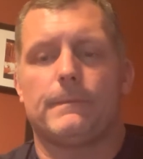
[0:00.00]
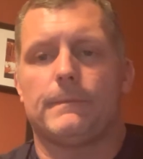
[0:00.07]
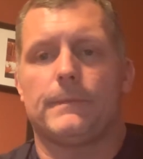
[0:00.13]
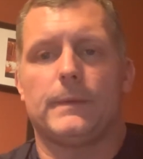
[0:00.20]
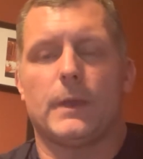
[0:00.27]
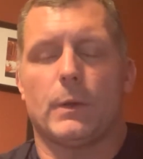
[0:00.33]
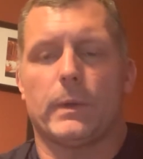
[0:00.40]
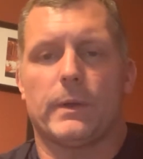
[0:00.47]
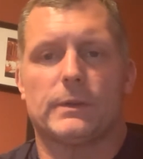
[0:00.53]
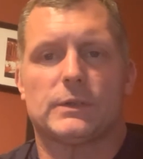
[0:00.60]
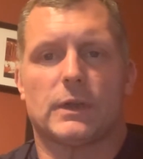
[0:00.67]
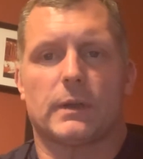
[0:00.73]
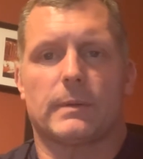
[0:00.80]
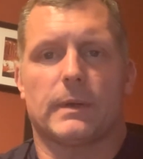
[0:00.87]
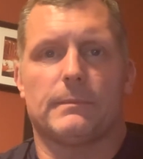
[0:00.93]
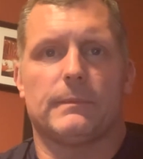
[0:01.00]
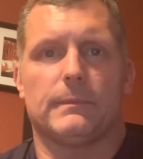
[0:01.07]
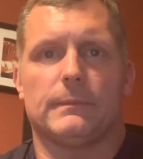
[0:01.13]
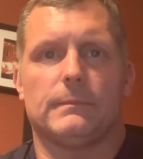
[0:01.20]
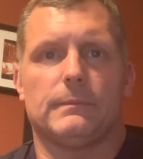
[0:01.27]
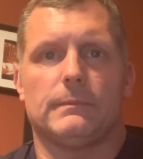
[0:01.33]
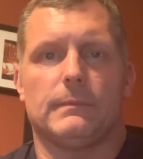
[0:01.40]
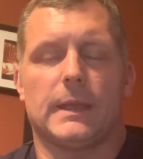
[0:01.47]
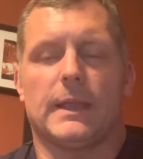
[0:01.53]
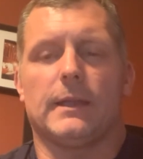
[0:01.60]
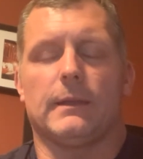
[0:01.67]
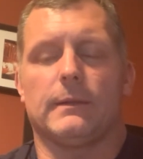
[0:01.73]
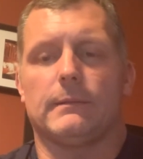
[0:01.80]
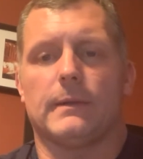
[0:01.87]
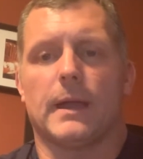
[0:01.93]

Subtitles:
we always talk about making